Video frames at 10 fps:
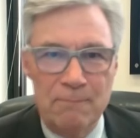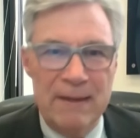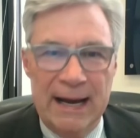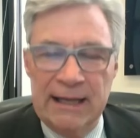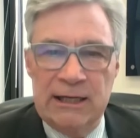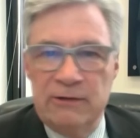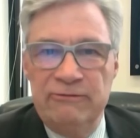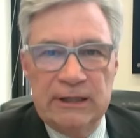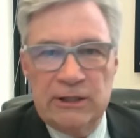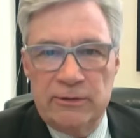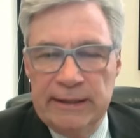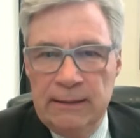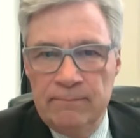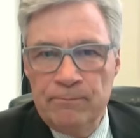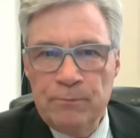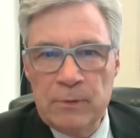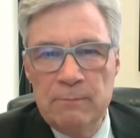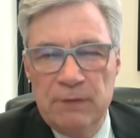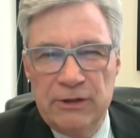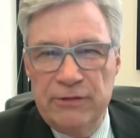dramatic victory,
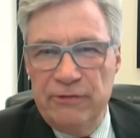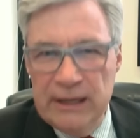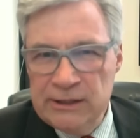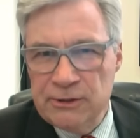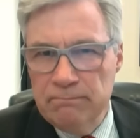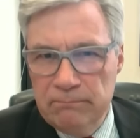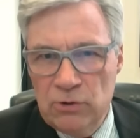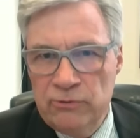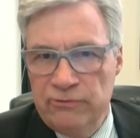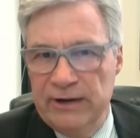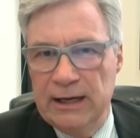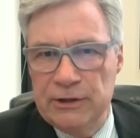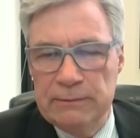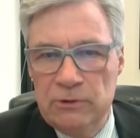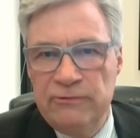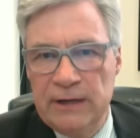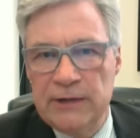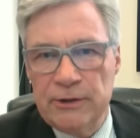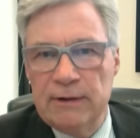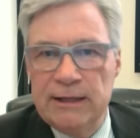but things are moving, and they're moving
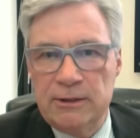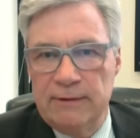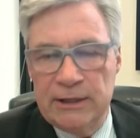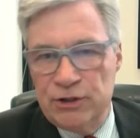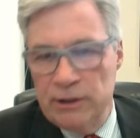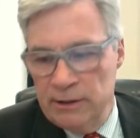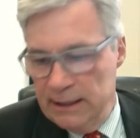in the right direction.